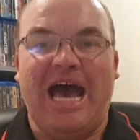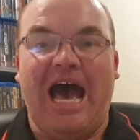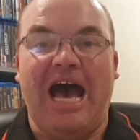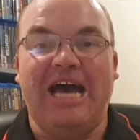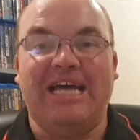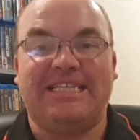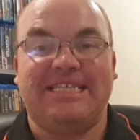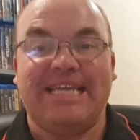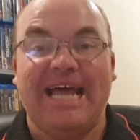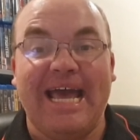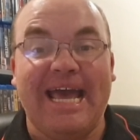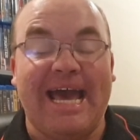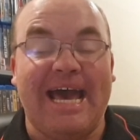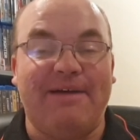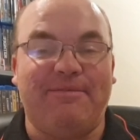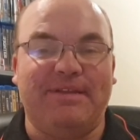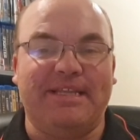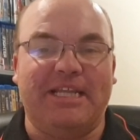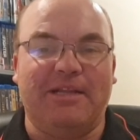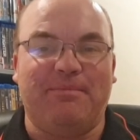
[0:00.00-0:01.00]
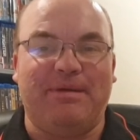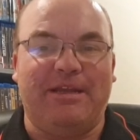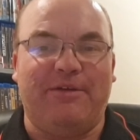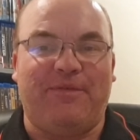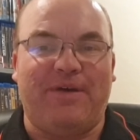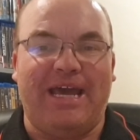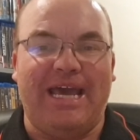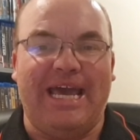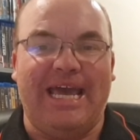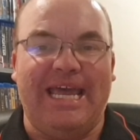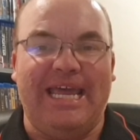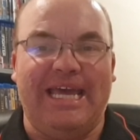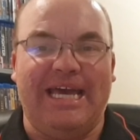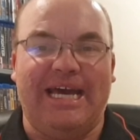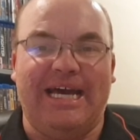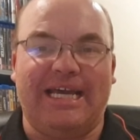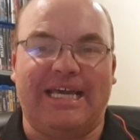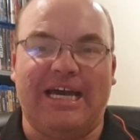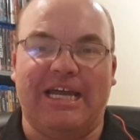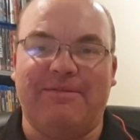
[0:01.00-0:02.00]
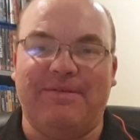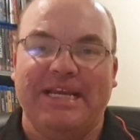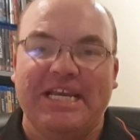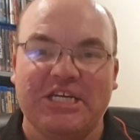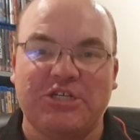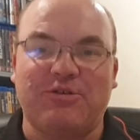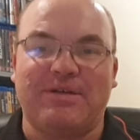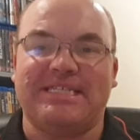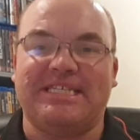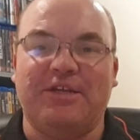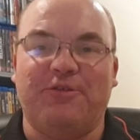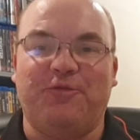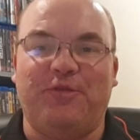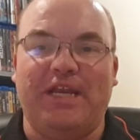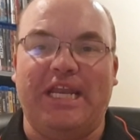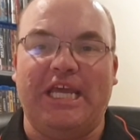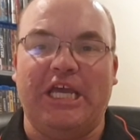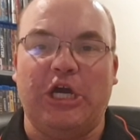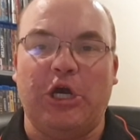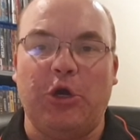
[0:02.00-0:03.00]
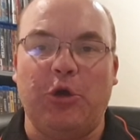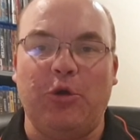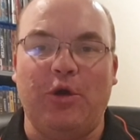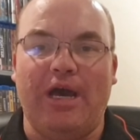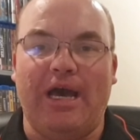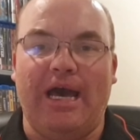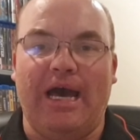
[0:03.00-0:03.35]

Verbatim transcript: Uh, today I have a little bit of a uh, kind of an interesting video.